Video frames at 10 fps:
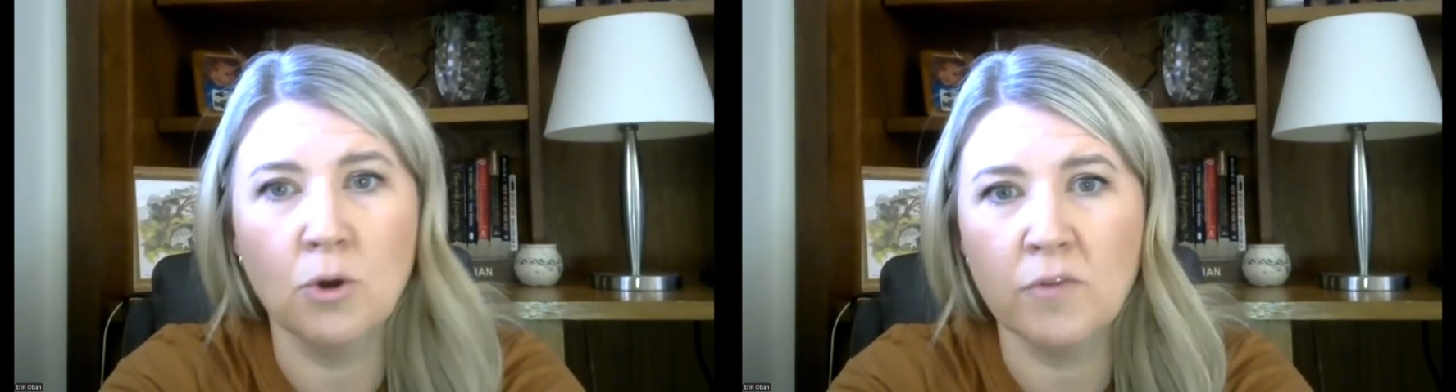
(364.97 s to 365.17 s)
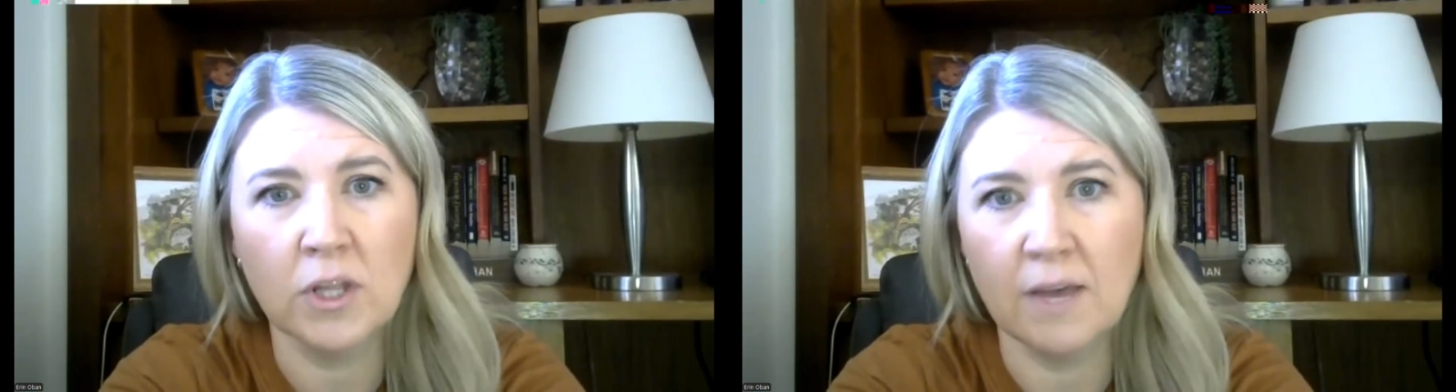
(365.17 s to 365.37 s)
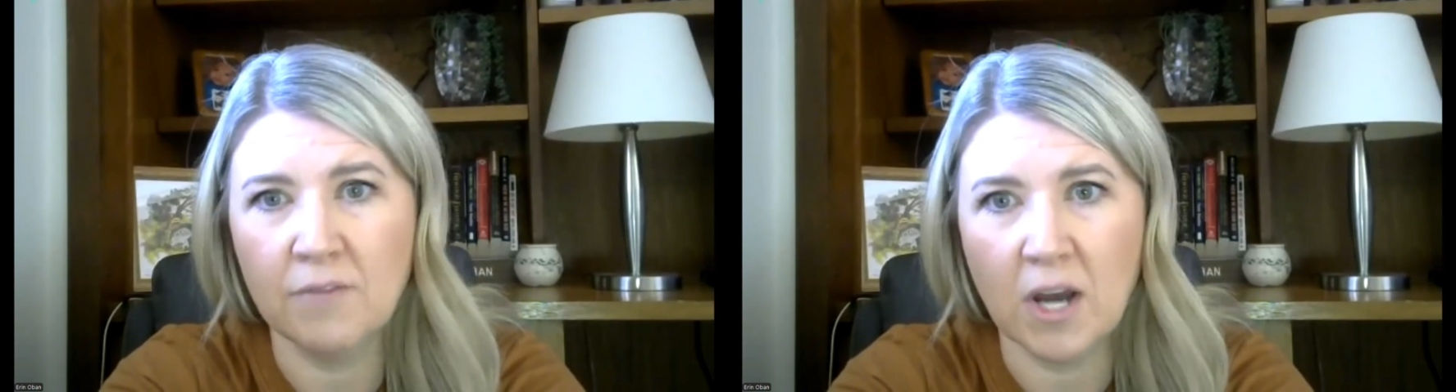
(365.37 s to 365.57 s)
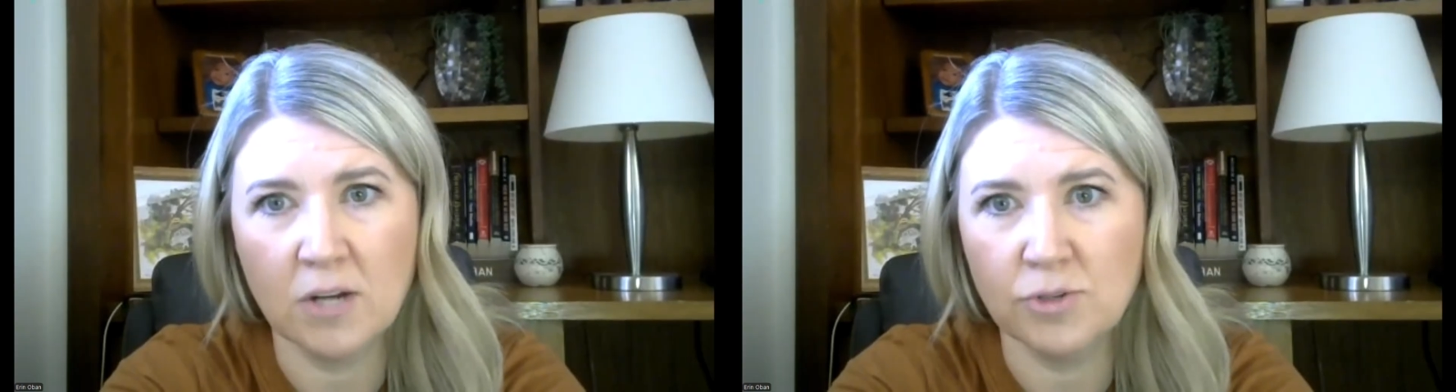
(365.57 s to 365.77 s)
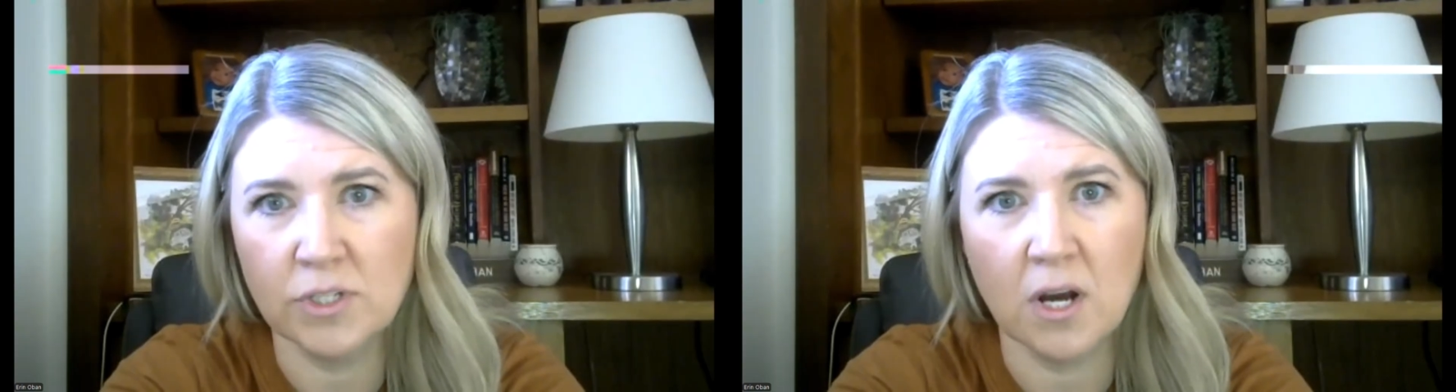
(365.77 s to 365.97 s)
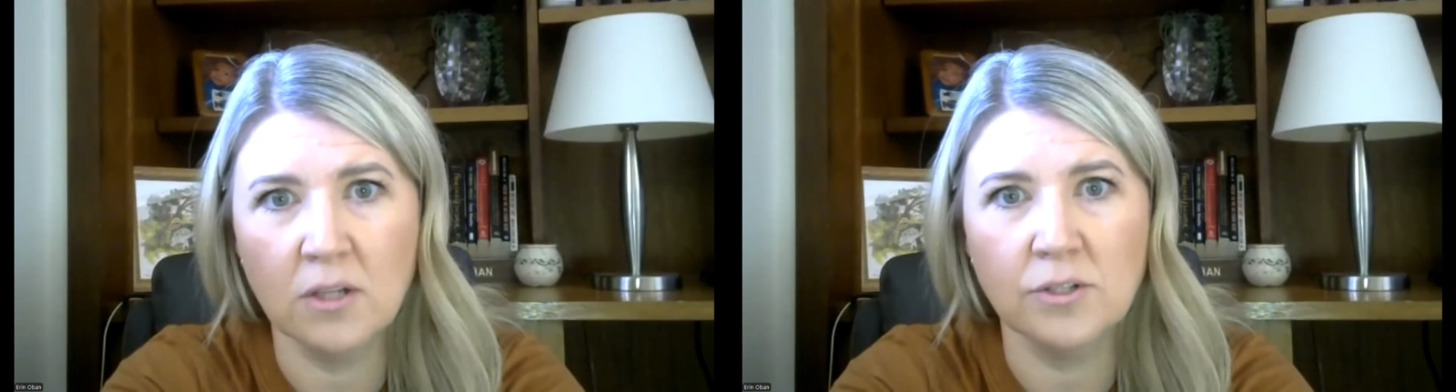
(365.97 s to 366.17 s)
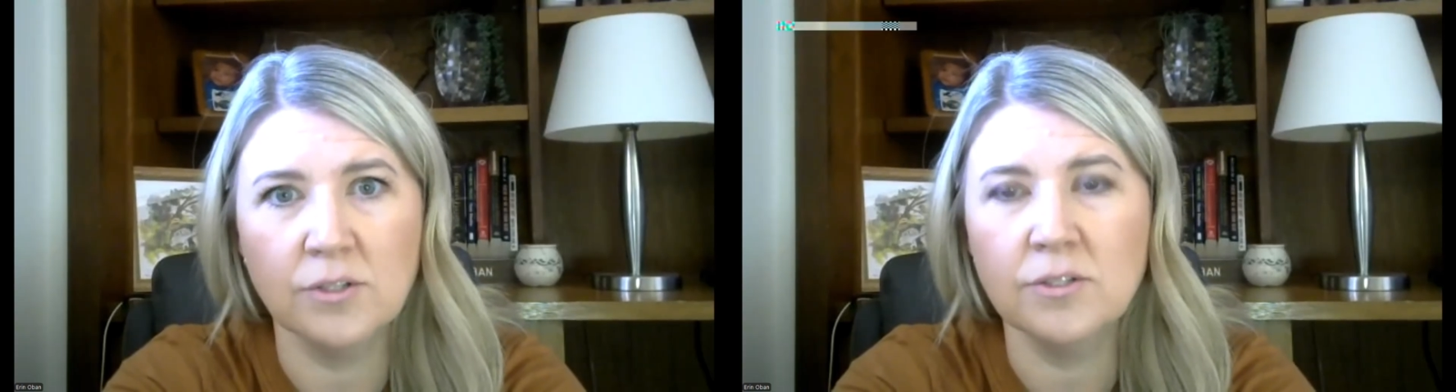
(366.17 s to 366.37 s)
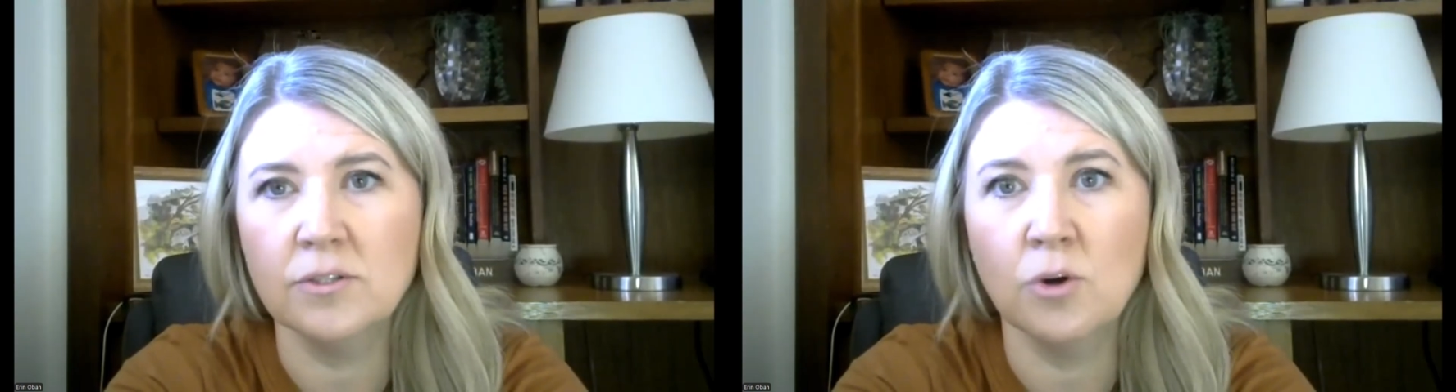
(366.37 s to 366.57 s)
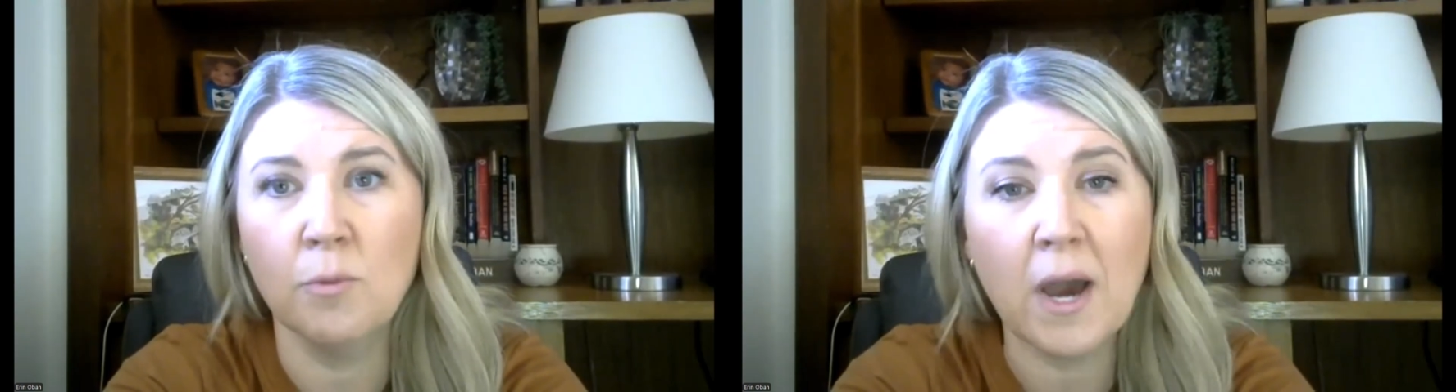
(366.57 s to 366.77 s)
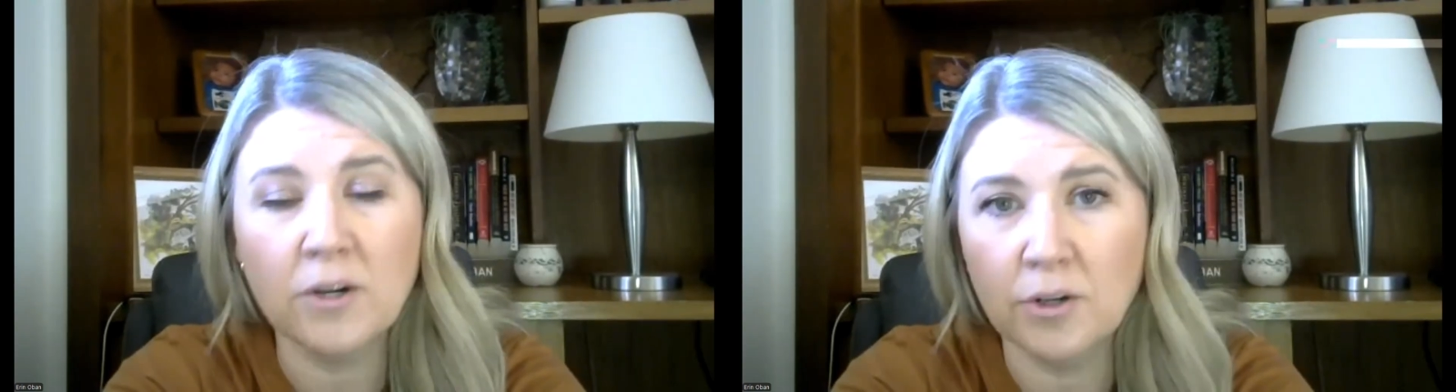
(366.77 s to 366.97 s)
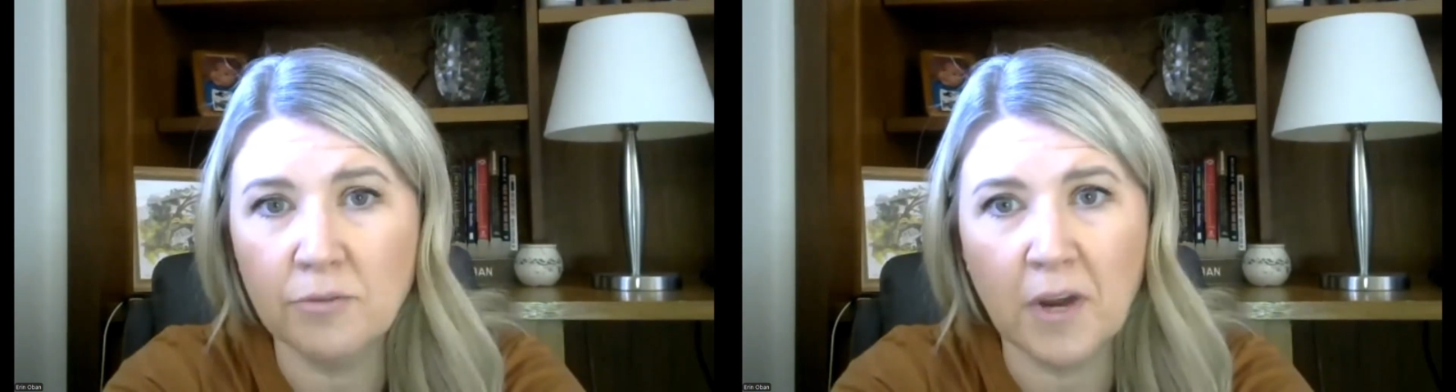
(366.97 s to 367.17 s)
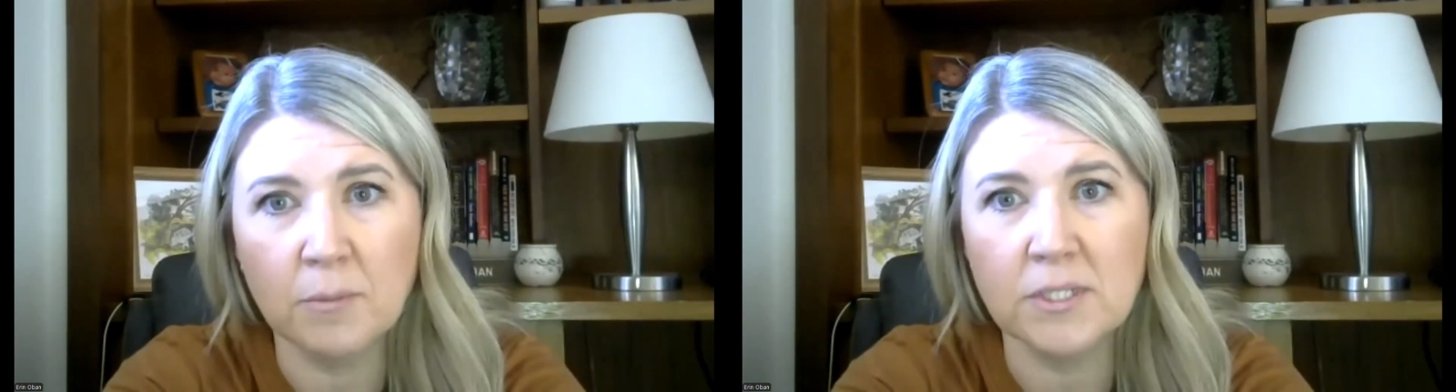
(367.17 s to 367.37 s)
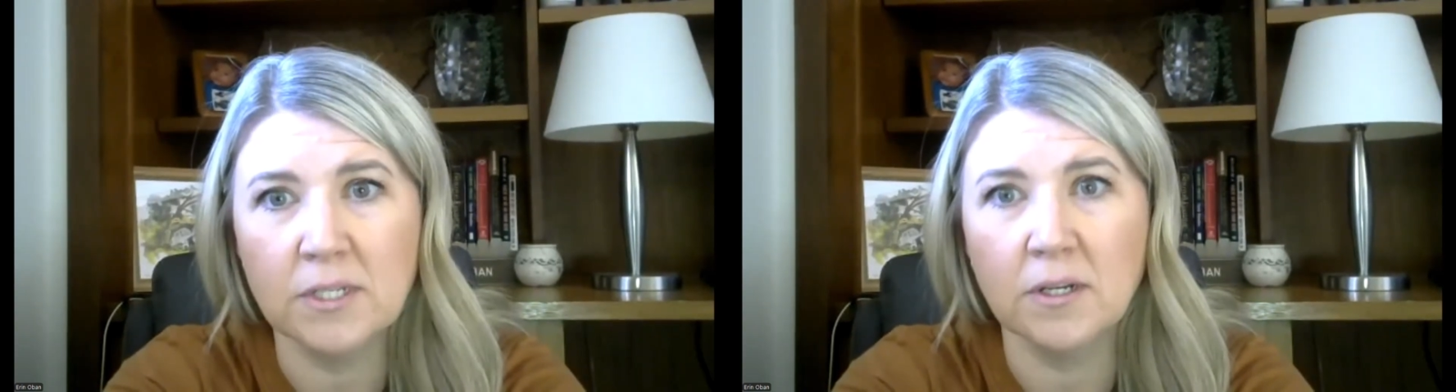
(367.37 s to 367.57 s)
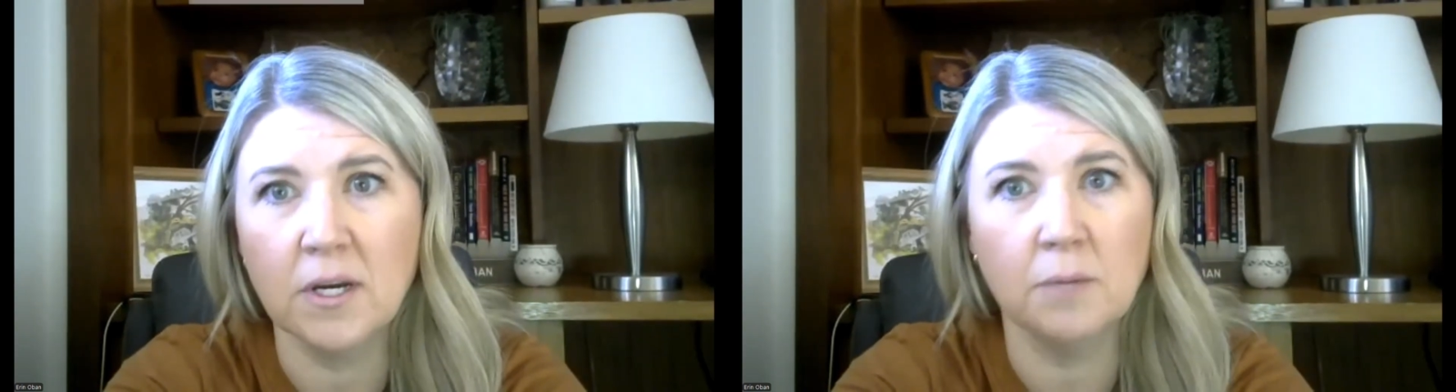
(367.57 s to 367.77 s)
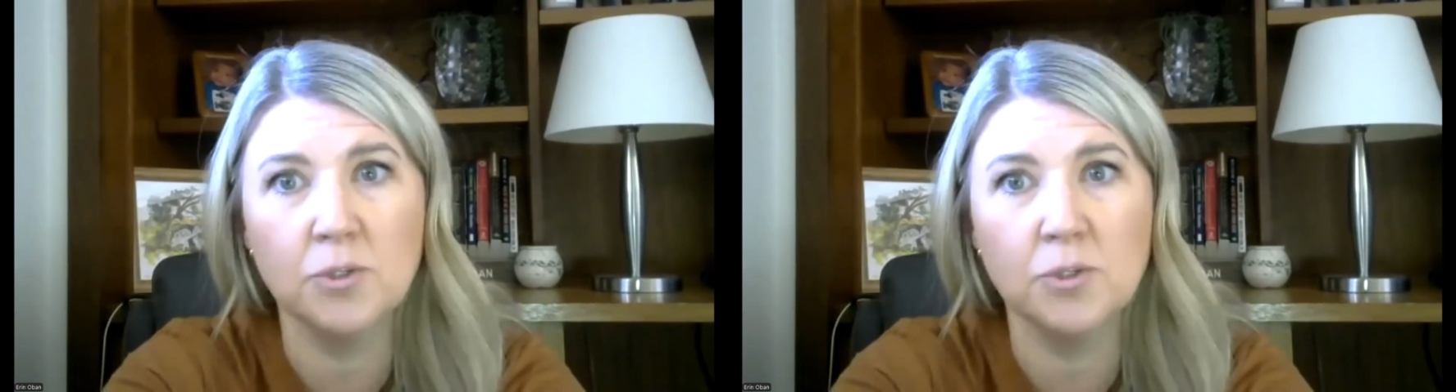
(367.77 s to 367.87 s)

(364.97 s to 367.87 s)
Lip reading: over $1,100, no matter your family's income.